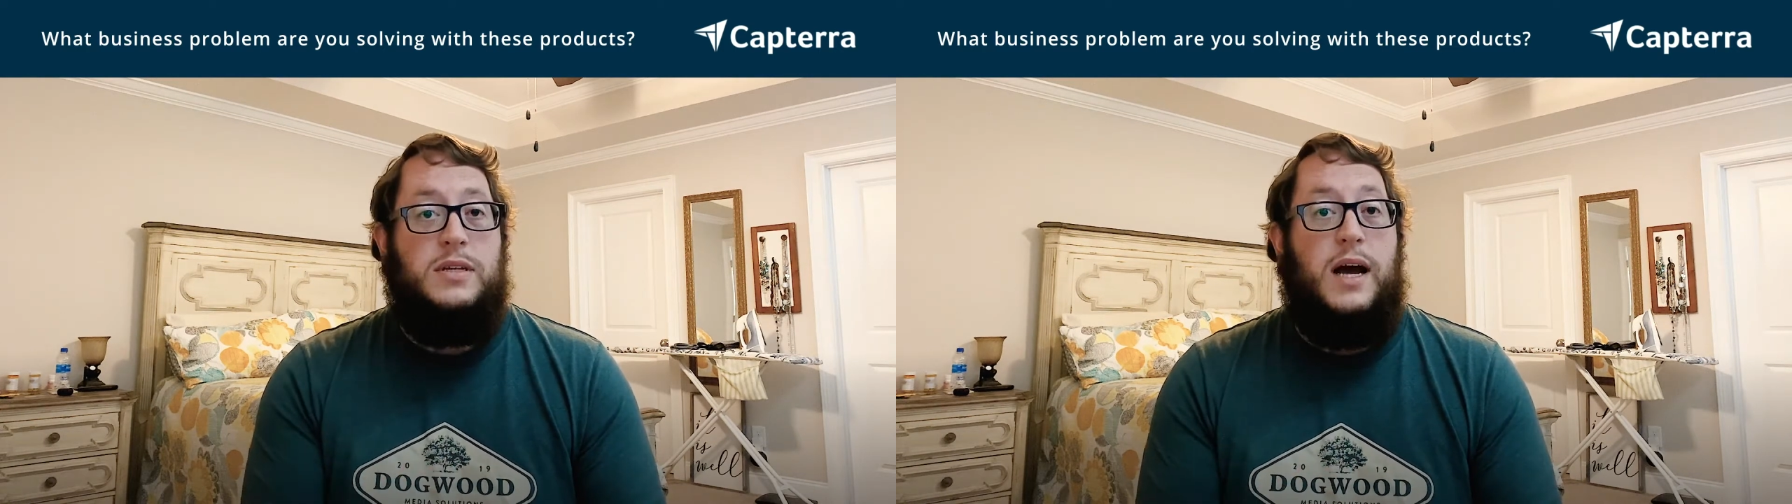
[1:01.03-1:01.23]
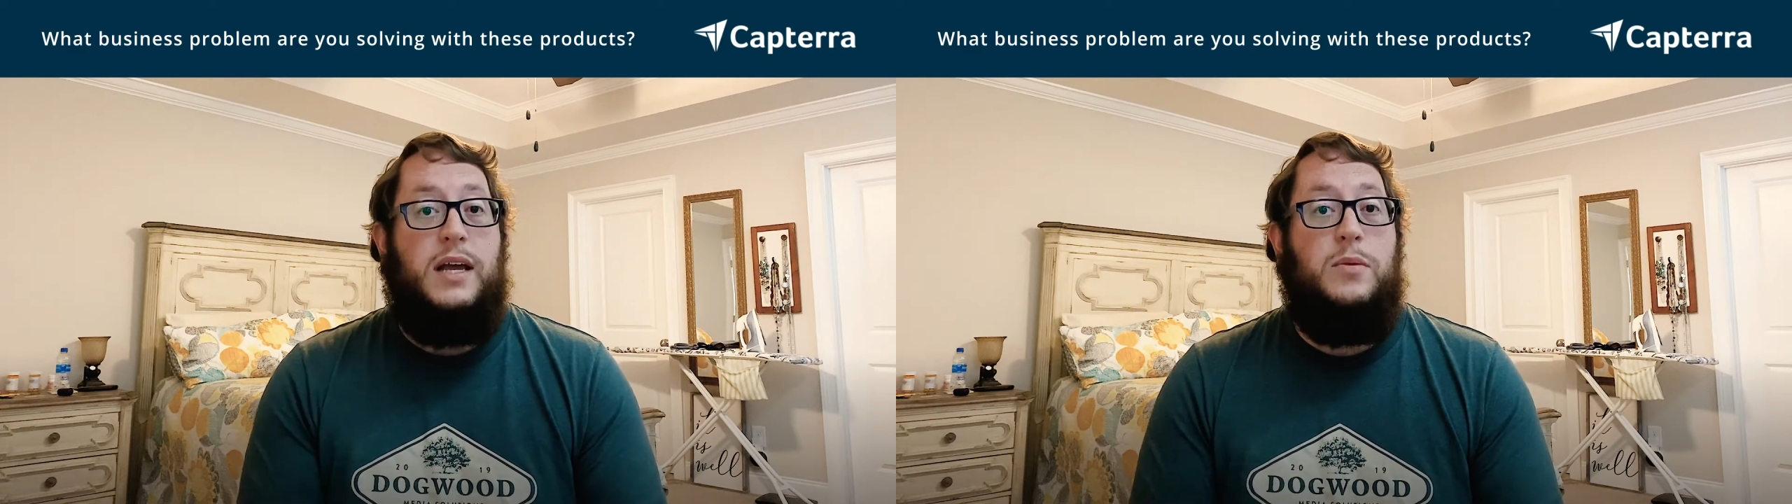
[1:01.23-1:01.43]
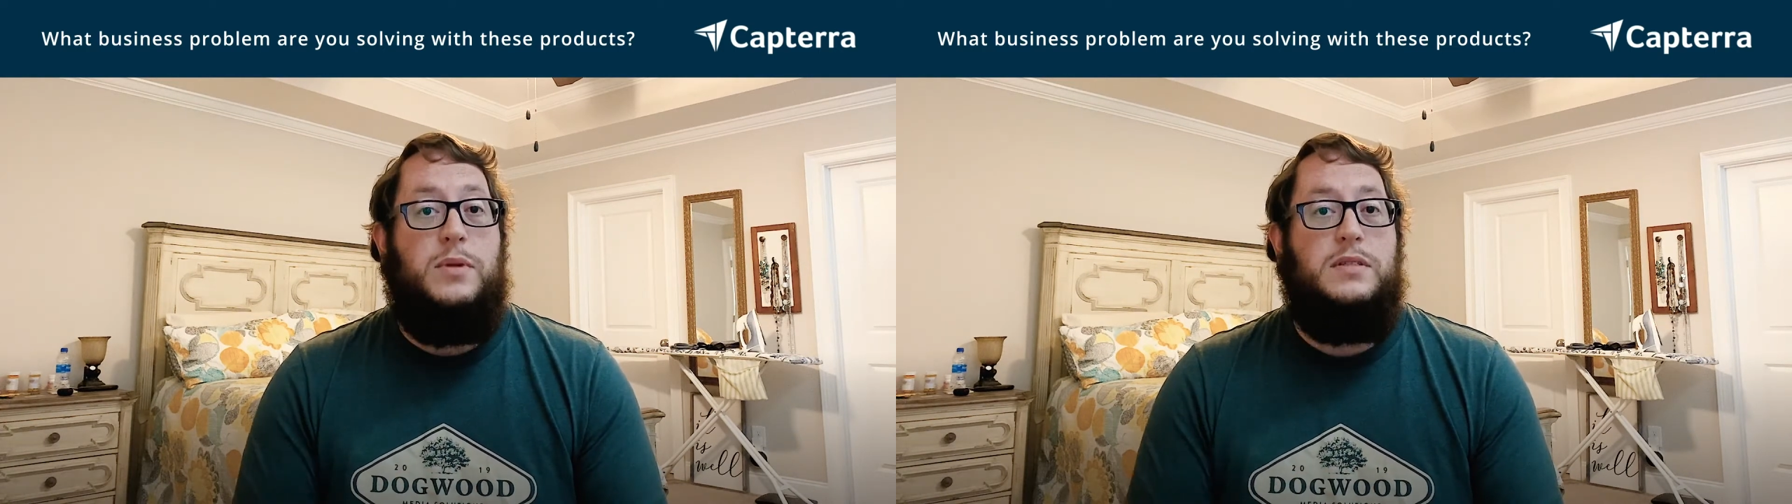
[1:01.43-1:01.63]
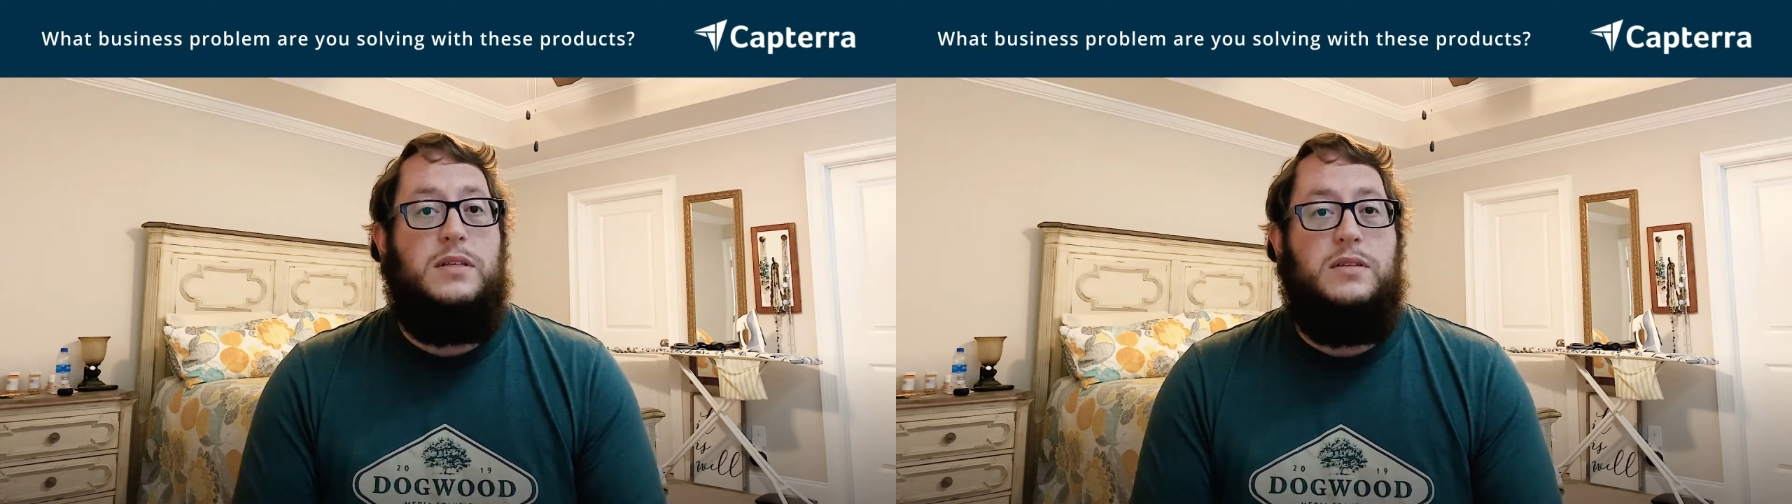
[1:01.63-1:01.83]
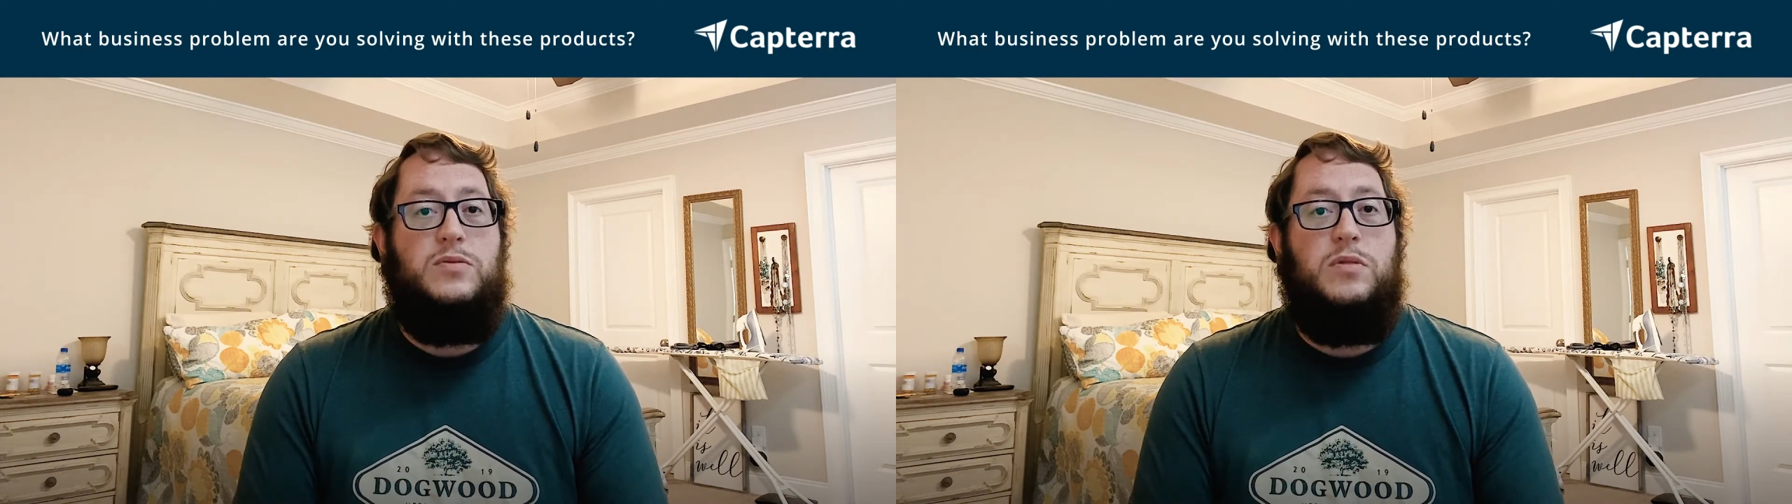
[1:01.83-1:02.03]
documents,
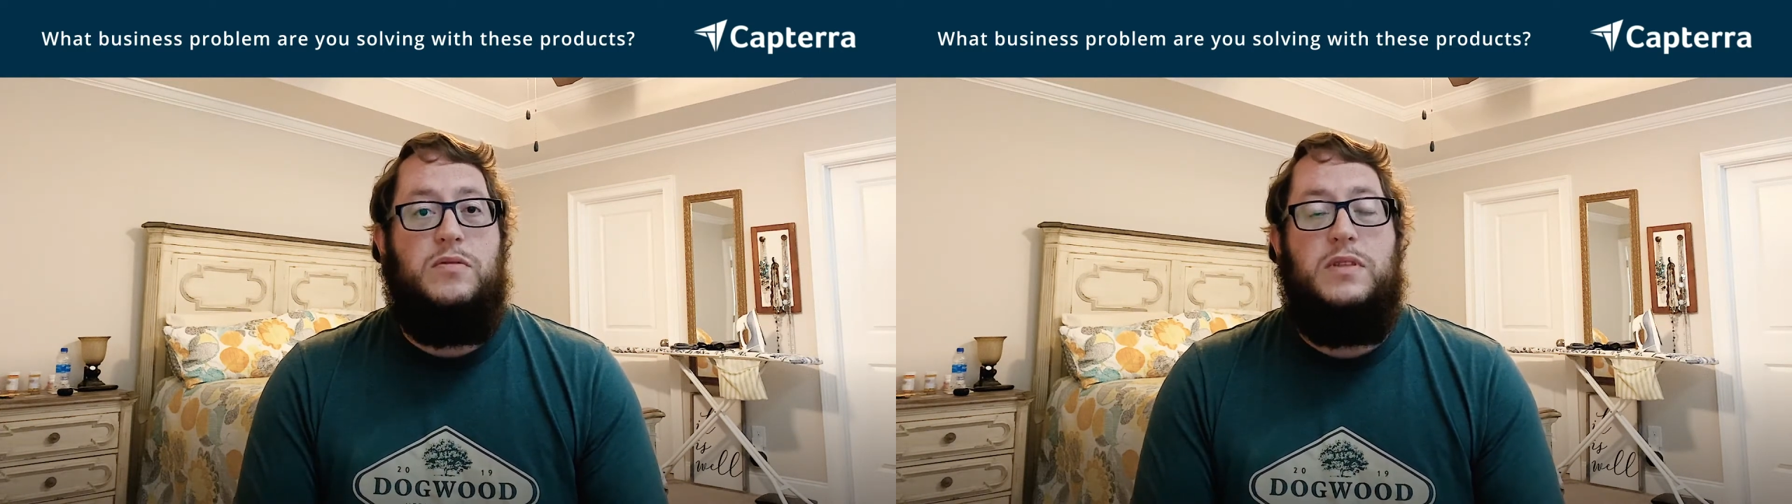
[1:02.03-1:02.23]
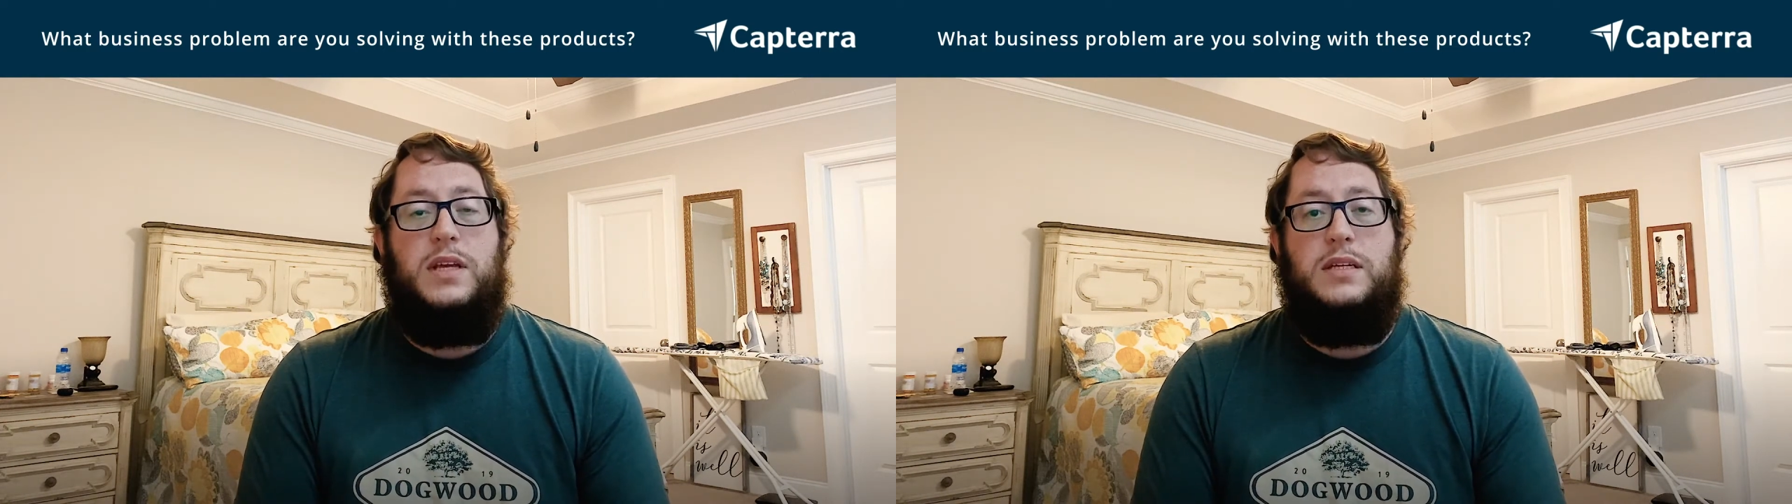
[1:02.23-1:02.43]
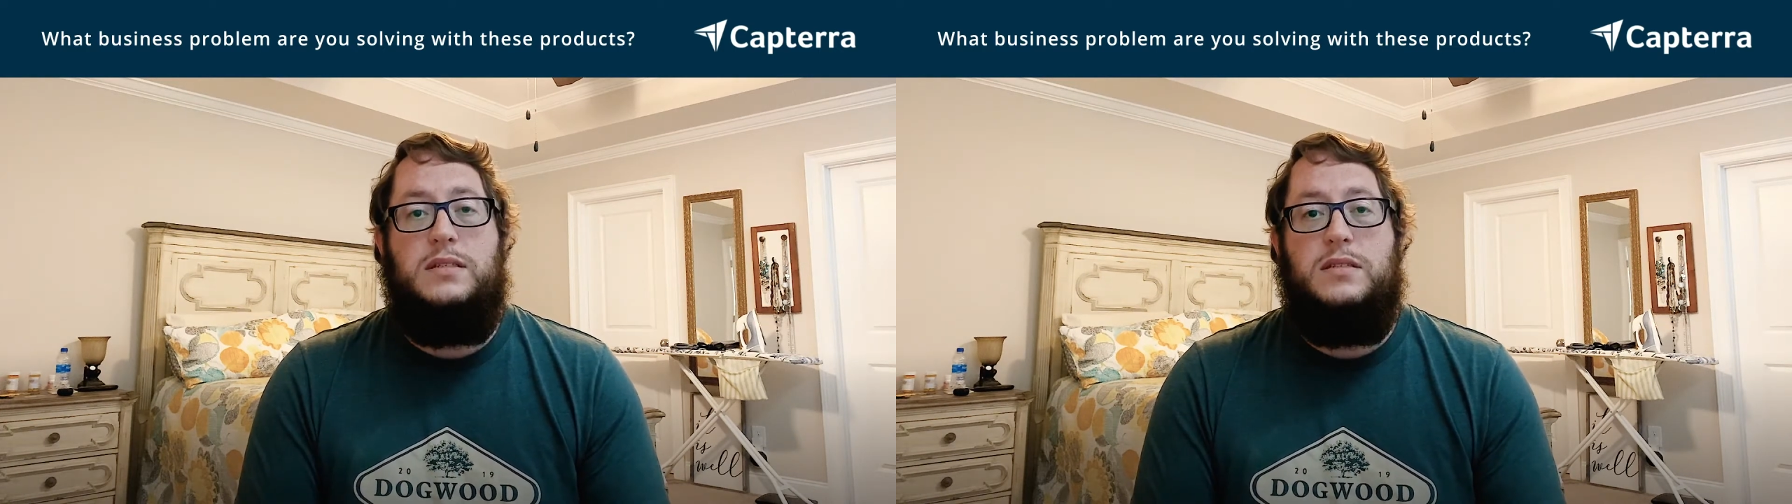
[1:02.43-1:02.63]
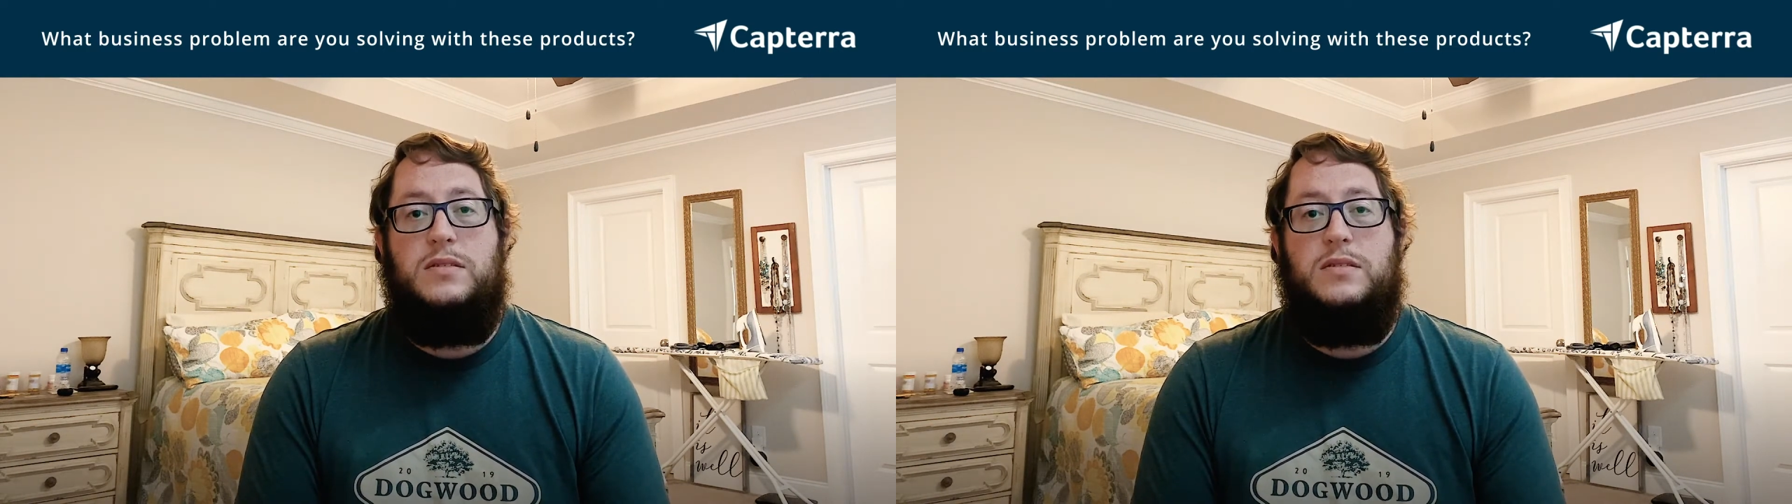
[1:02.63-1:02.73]
these sort of things.